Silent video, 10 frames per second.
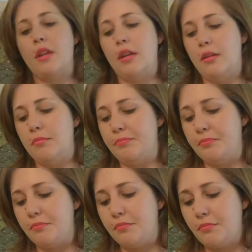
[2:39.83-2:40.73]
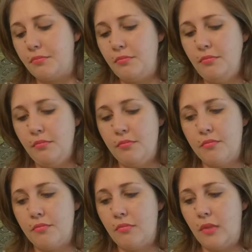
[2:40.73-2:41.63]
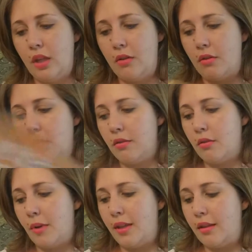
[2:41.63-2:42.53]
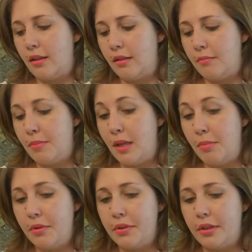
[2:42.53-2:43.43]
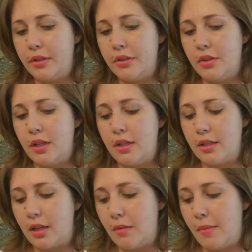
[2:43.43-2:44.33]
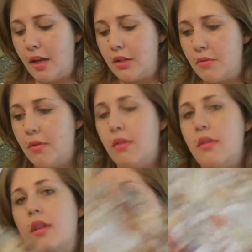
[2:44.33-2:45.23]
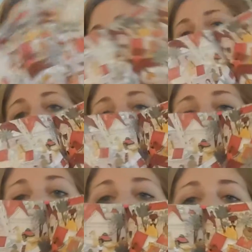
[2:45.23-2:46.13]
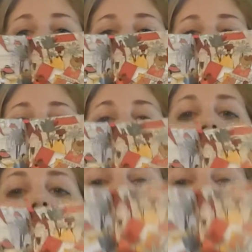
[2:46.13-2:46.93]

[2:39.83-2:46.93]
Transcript: um, you know the way the people were illustrated to kind of match with what that story is. So